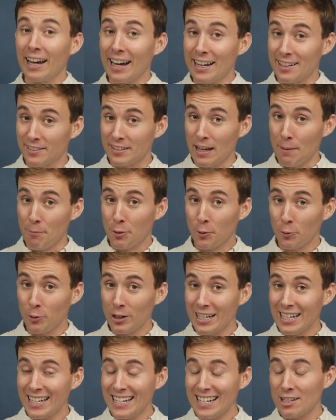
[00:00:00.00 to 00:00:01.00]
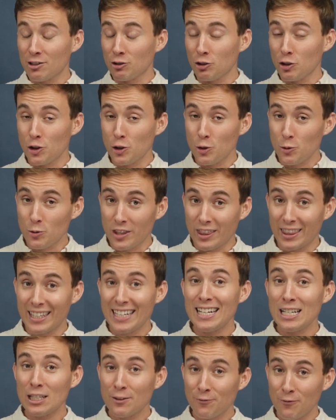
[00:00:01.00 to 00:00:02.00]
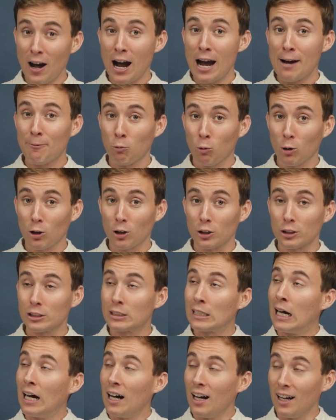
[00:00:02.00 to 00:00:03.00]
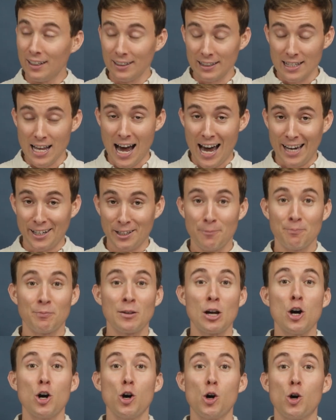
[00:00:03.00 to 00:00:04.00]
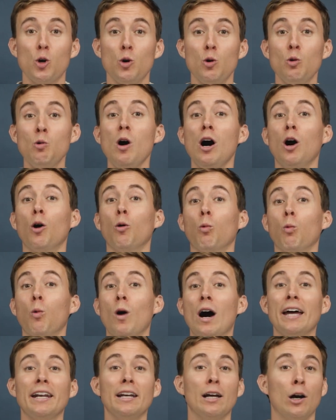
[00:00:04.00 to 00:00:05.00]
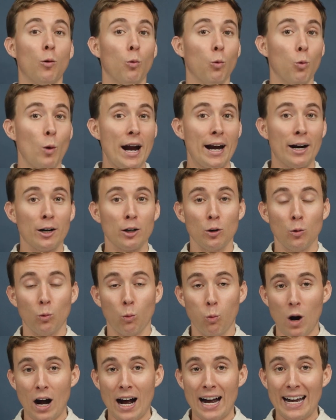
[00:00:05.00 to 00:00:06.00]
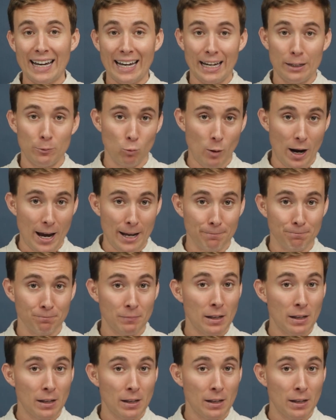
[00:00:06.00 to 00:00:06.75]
And step 3 is to use these 5 words a lot. Who, what, where, why, and when.